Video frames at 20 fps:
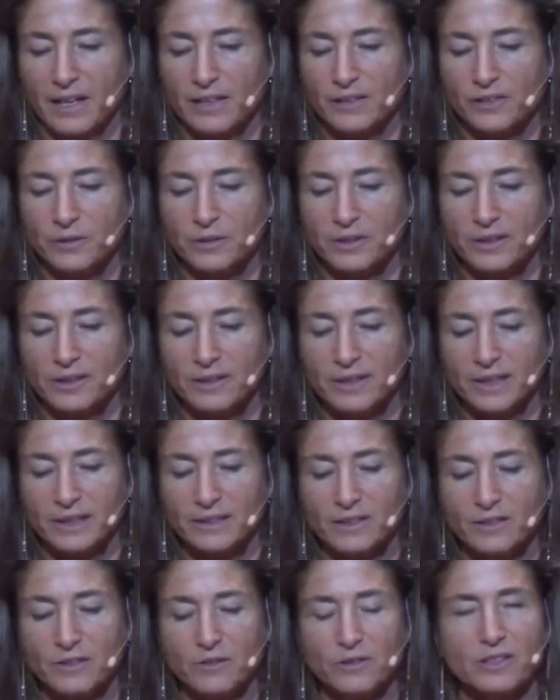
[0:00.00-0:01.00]
So what I'd
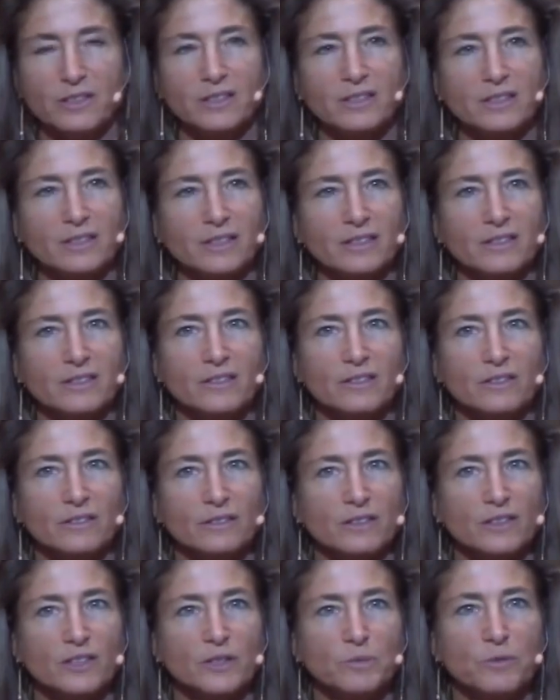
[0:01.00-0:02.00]
like to do is just let's,
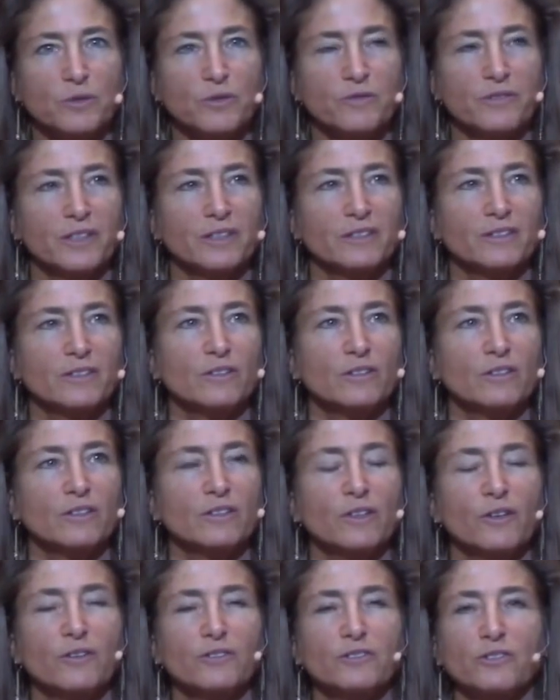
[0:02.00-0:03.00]
let's move in a little
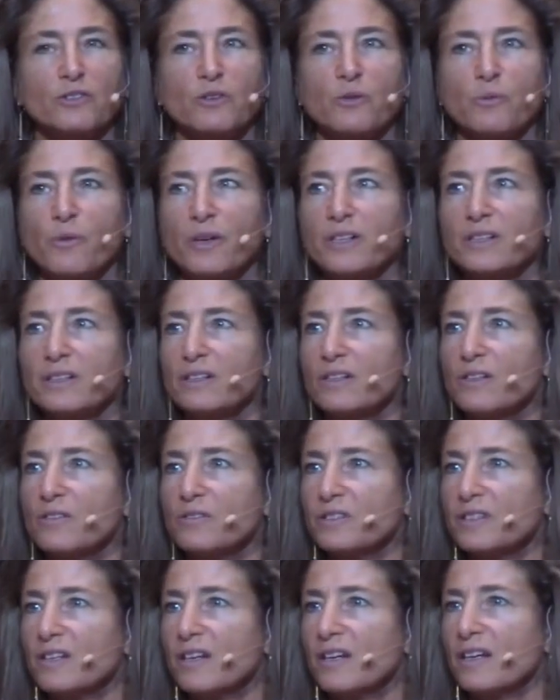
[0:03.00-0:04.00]
closer to what
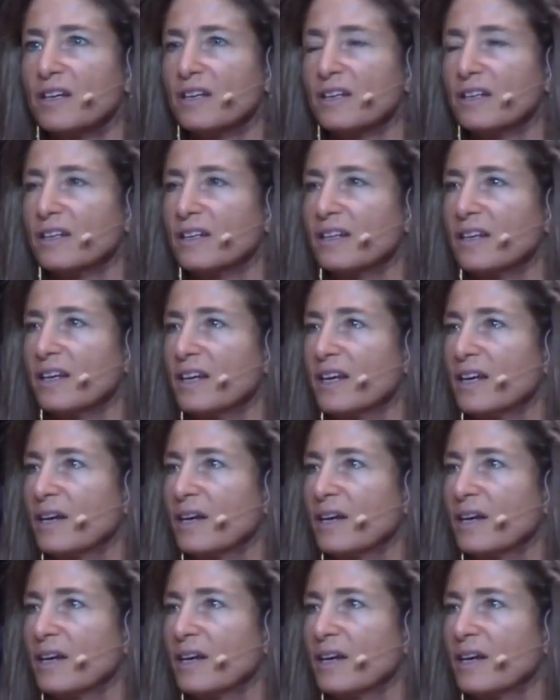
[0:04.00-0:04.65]
goes on